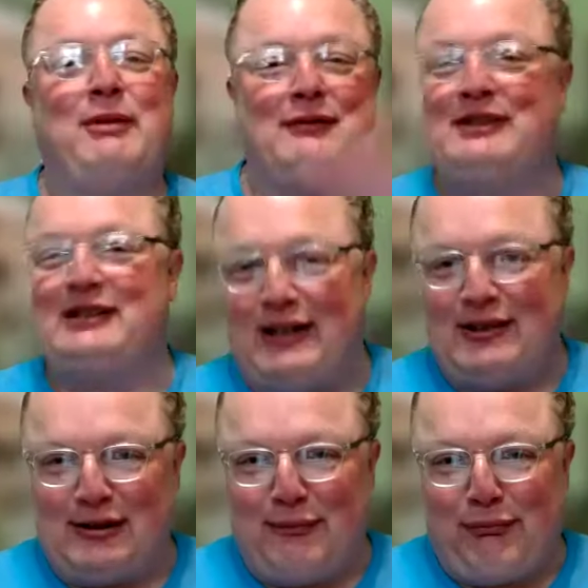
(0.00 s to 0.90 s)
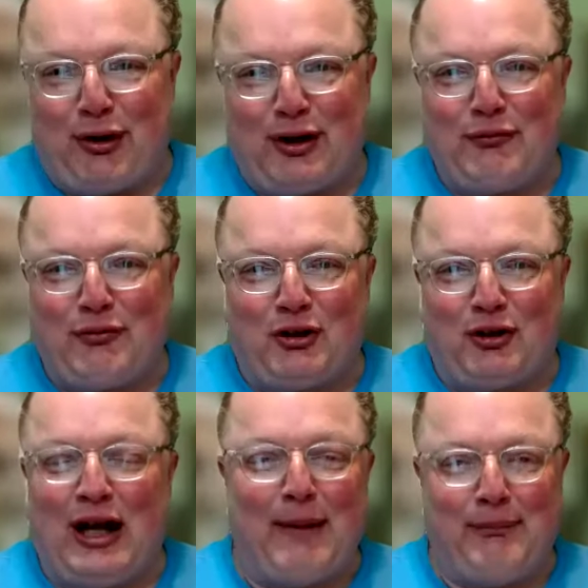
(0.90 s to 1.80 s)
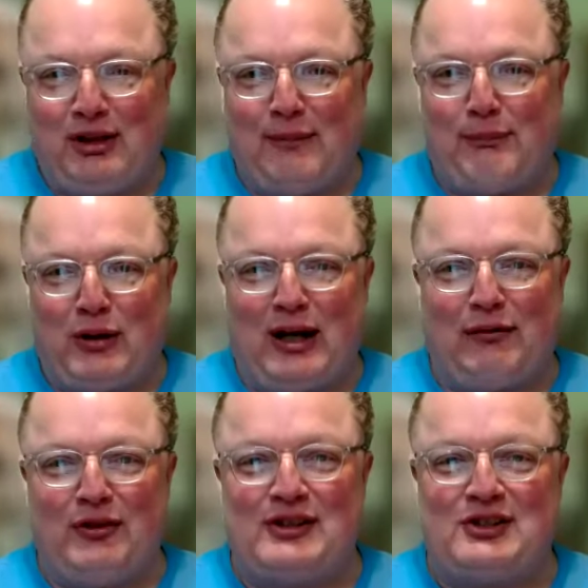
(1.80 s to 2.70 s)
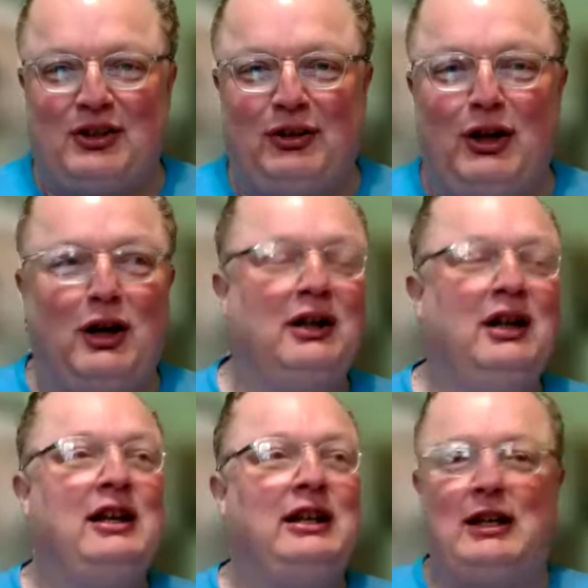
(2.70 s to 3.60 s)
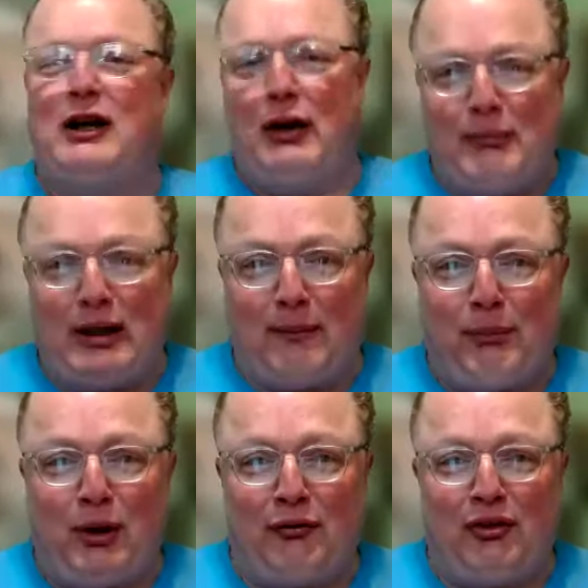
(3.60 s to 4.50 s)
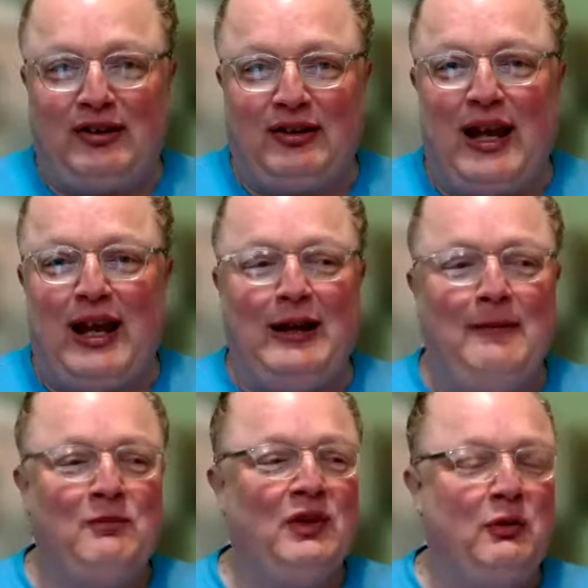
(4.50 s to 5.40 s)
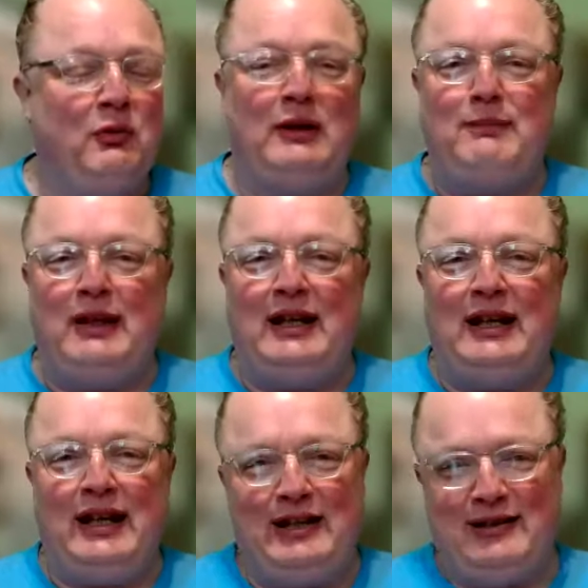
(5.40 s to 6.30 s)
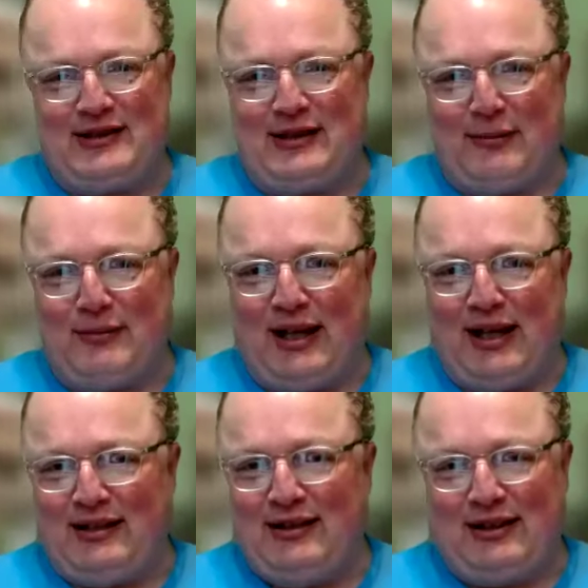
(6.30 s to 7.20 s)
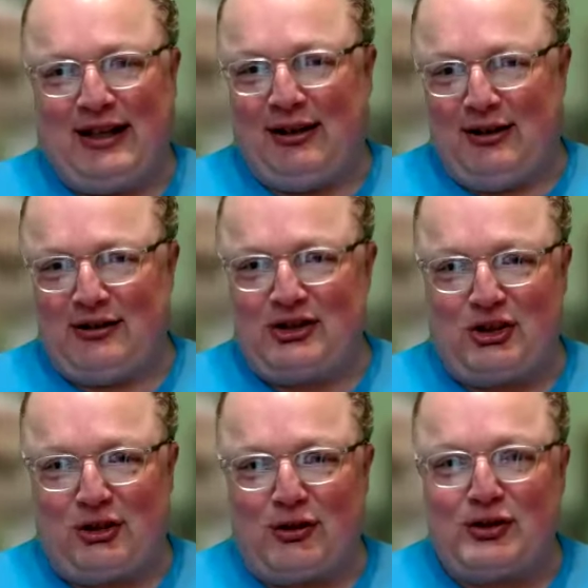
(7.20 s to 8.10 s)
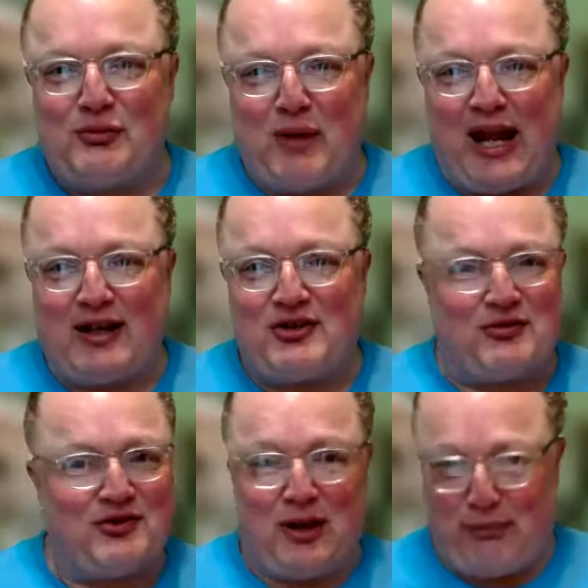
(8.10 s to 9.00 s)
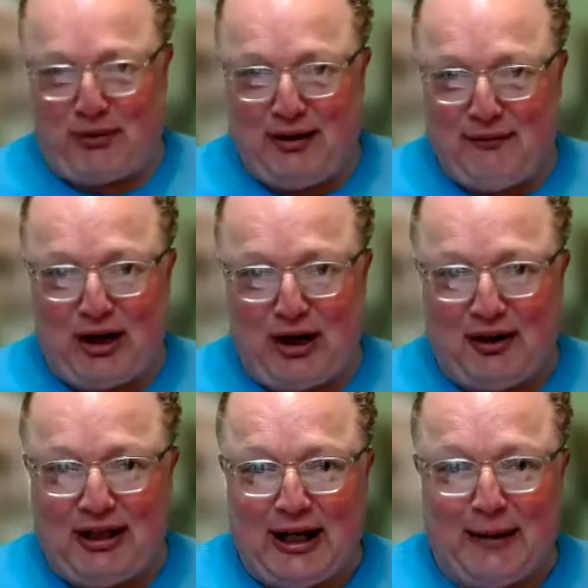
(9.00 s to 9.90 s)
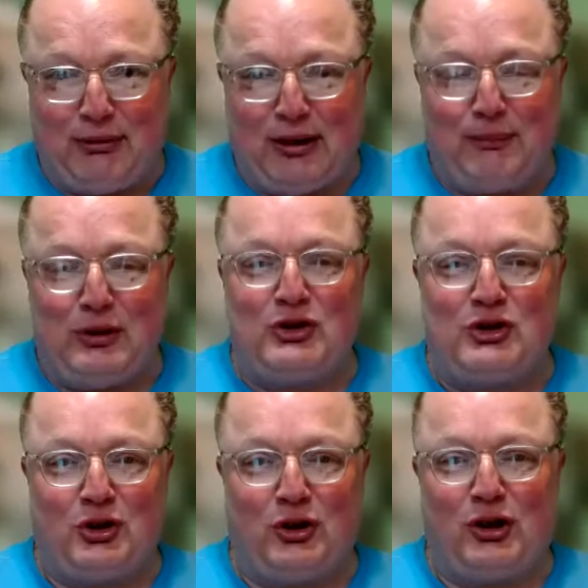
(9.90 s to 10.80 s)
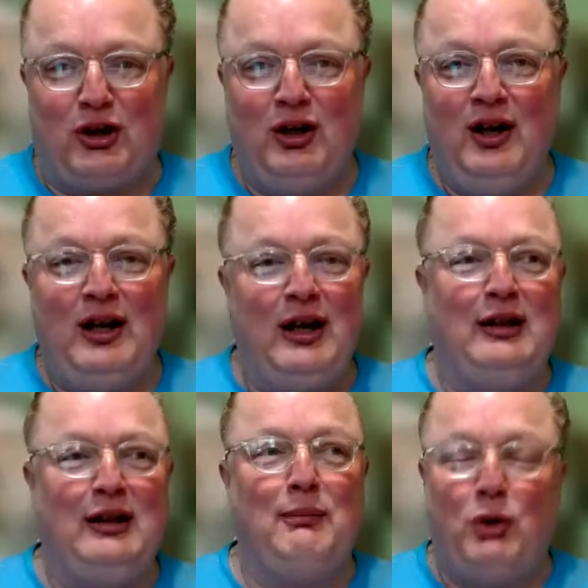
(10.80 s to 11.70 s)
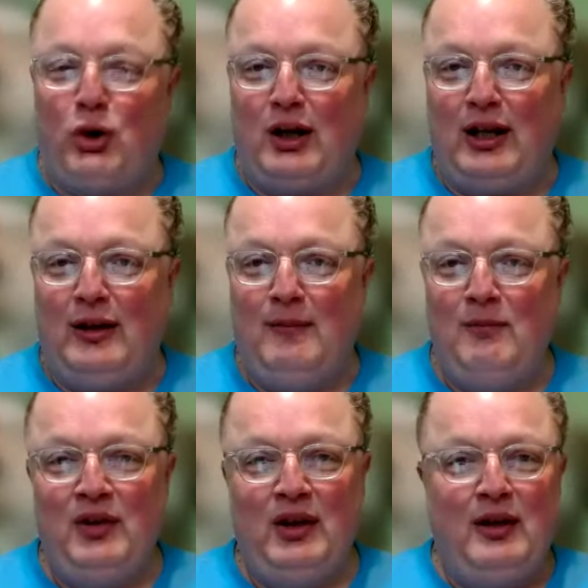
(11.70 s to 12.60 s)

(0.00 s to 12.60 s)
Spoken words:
But it was also part of your hopped up breakfast along, I mean, a perfect day would be eating some like Kellogg sugar smacks or something very hopped up in sugar in the morning.